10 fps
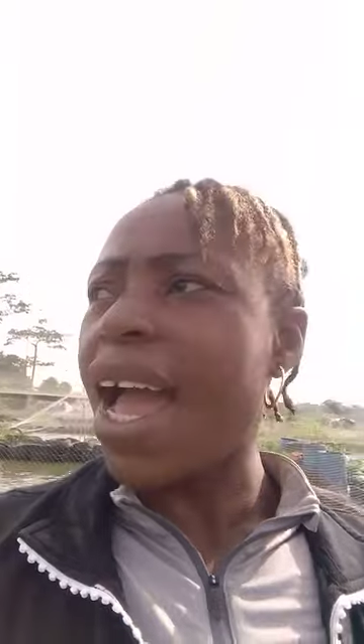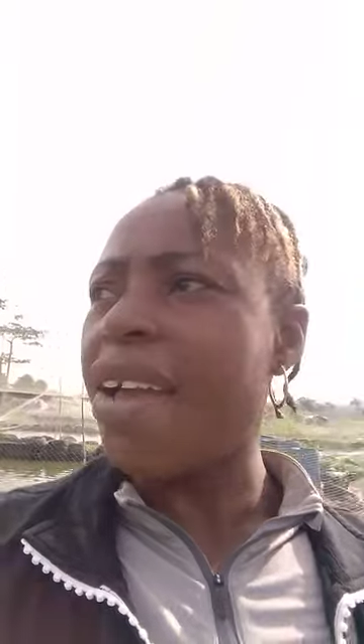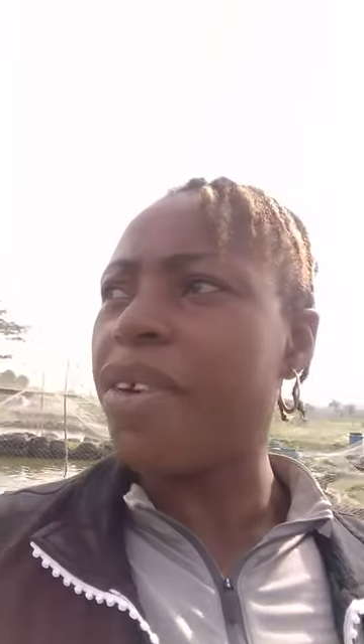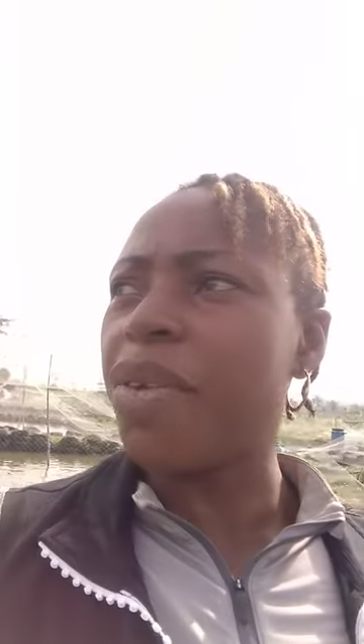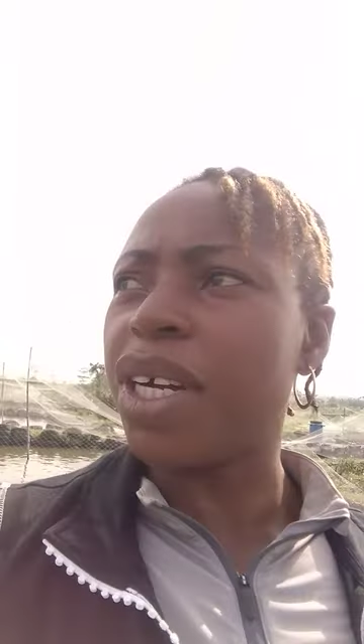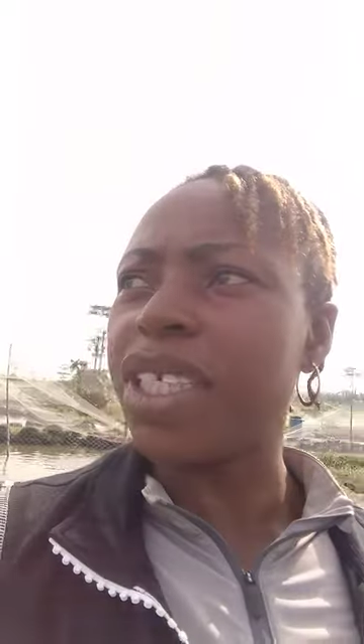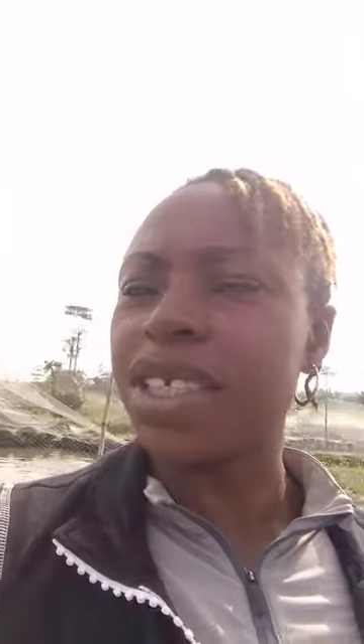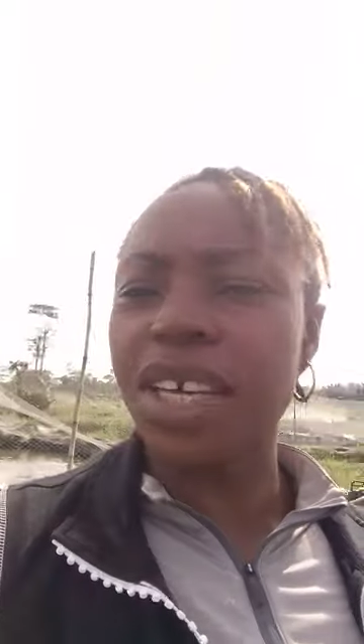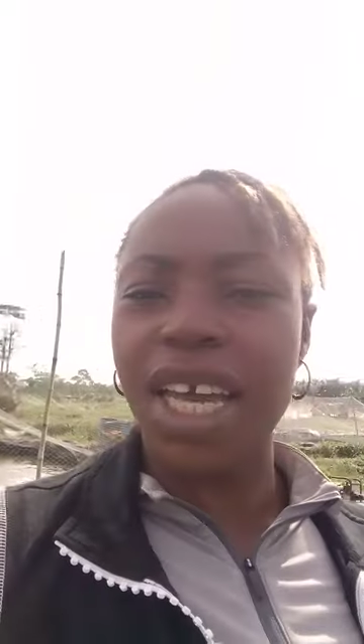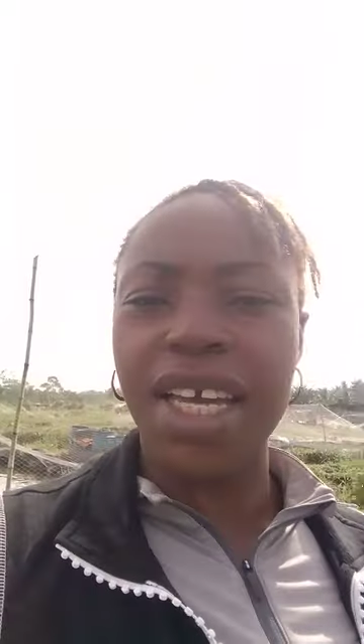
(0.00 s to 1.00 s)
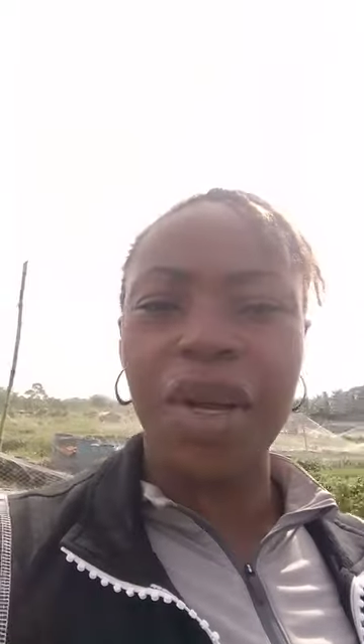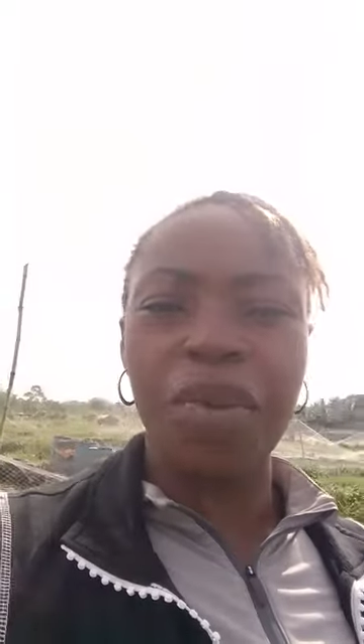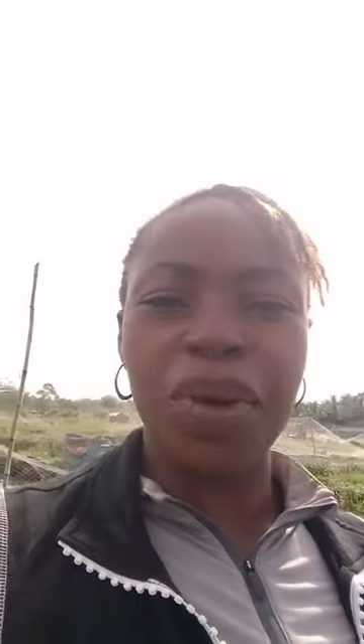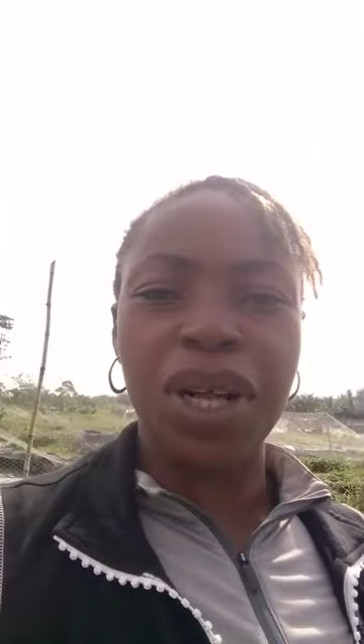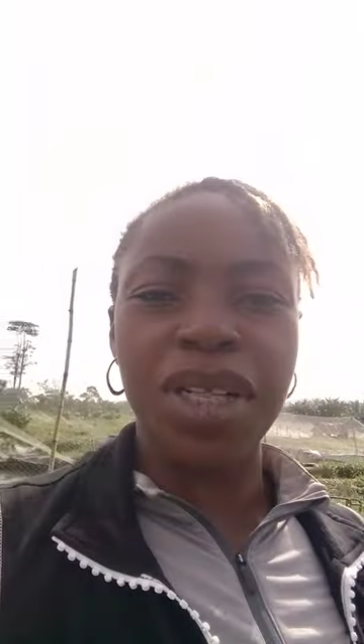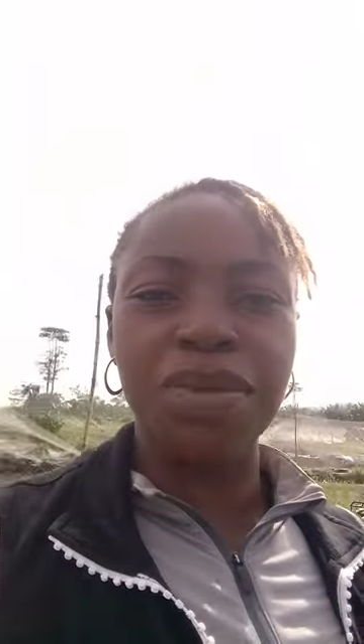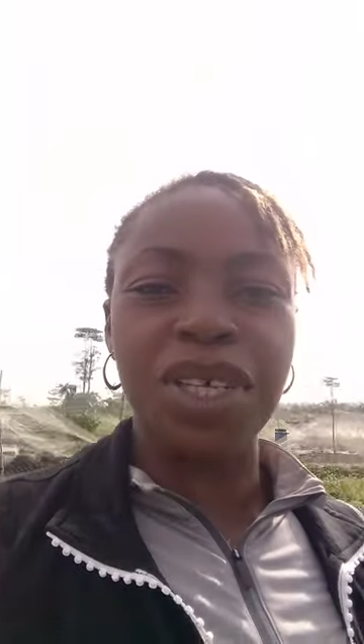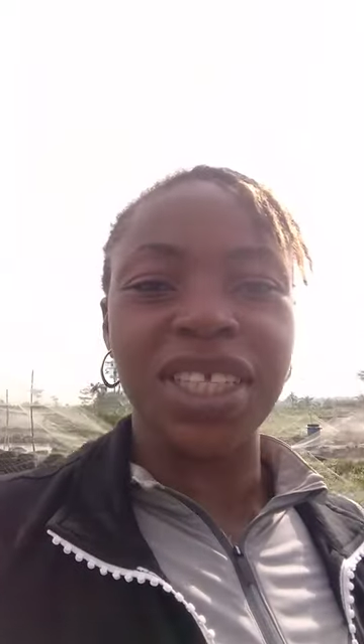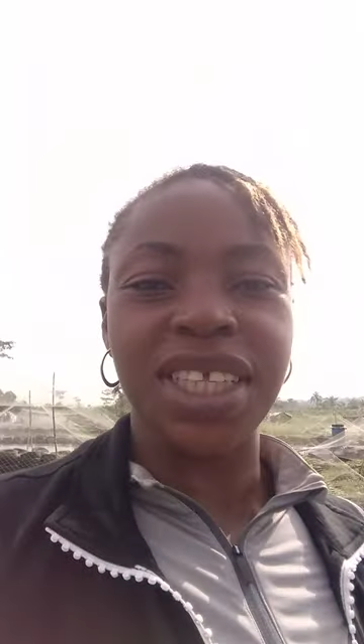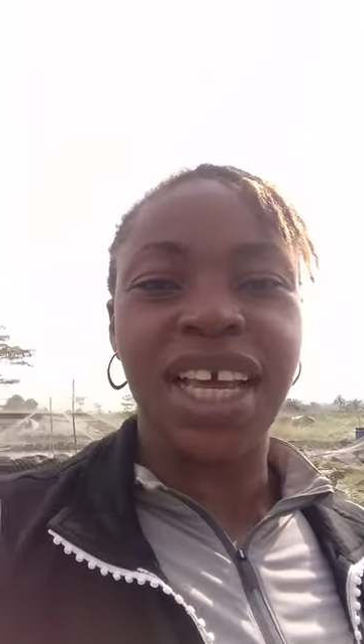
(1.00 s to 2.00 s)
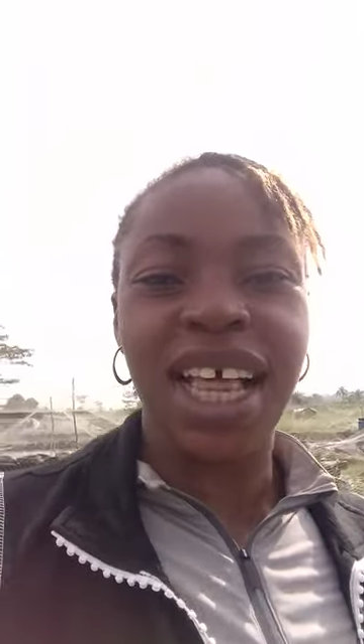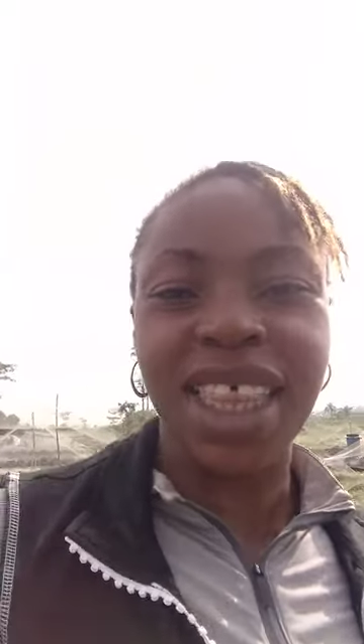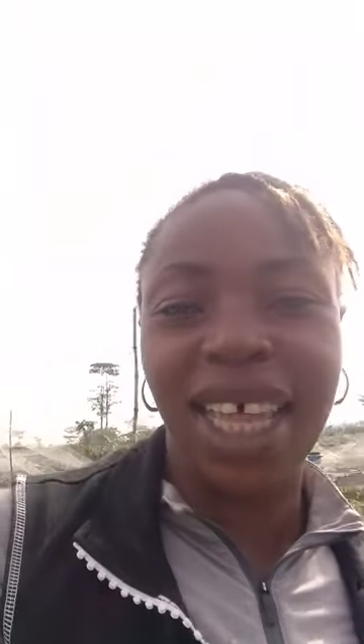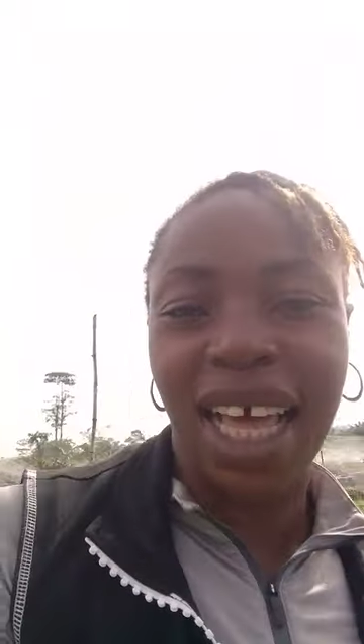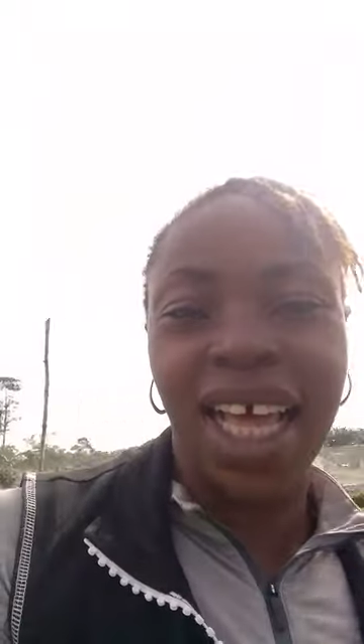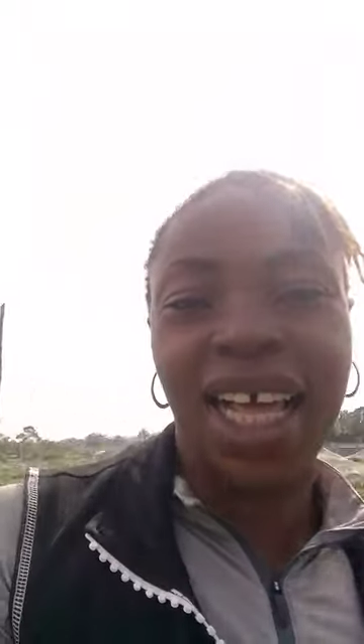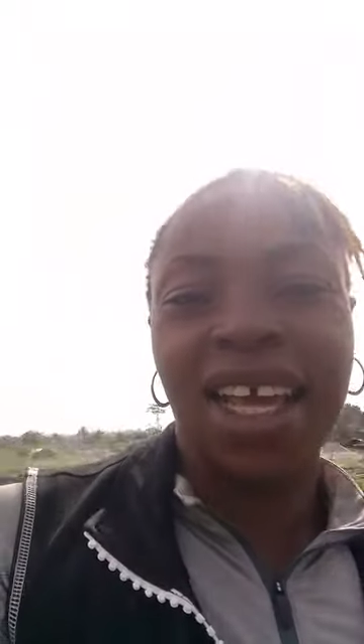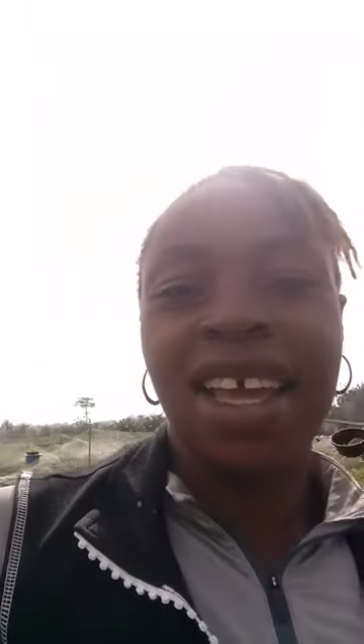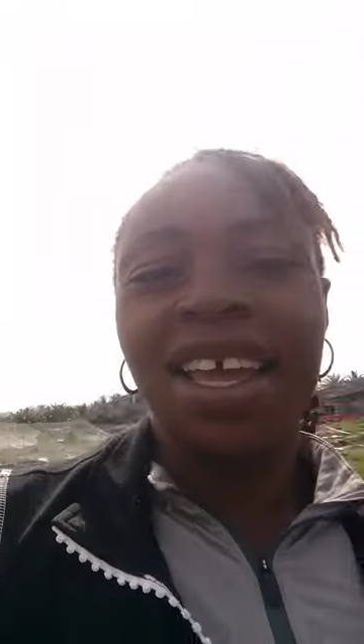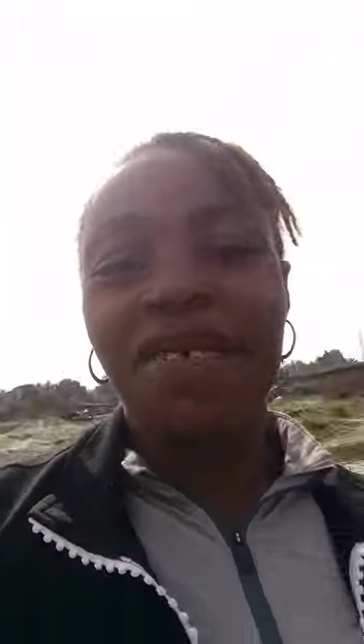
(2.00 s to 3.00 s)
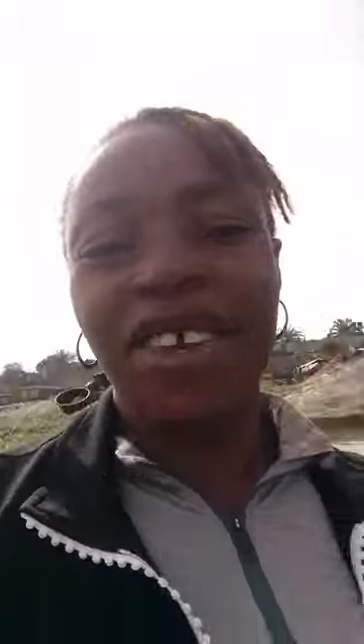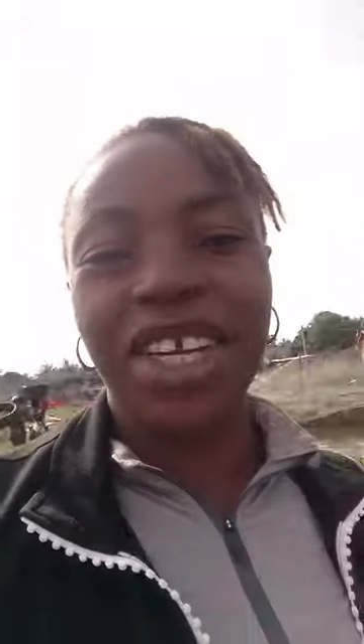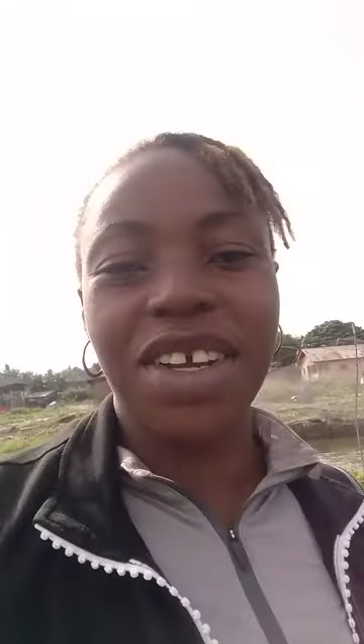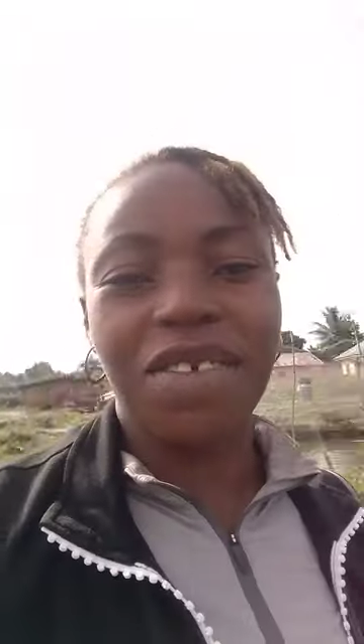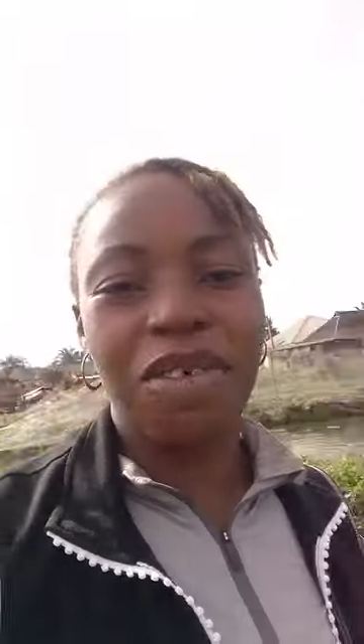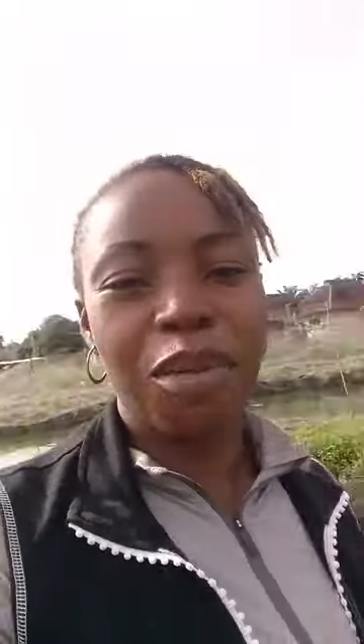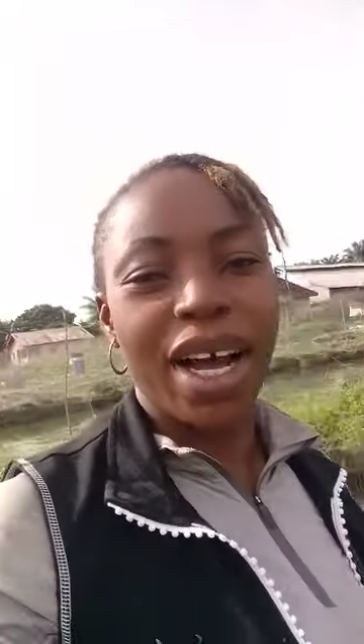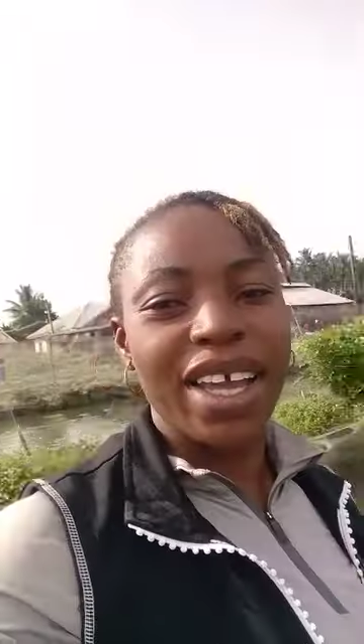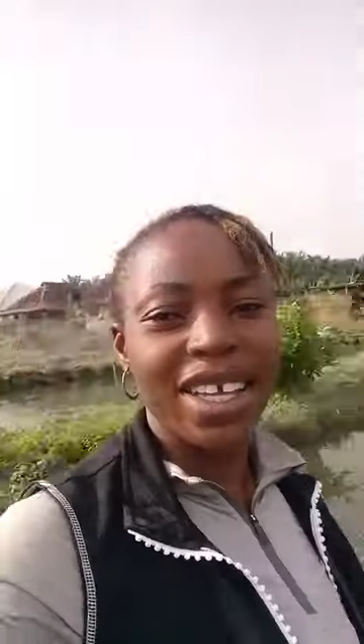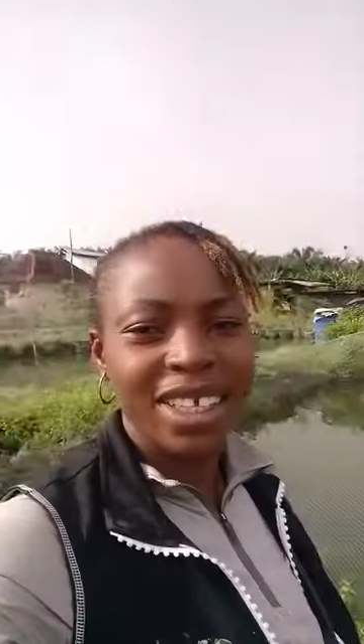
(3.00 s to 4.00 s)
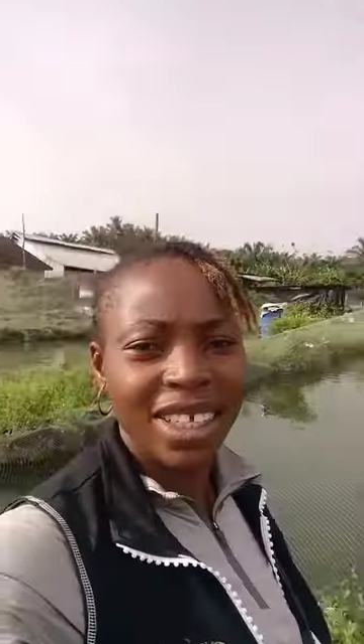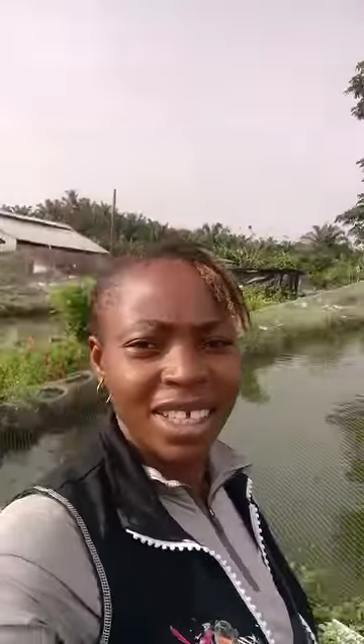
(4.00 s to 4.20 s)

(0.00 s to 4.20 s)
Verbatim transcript: hi everyone it's again Nome welcome to another video of mine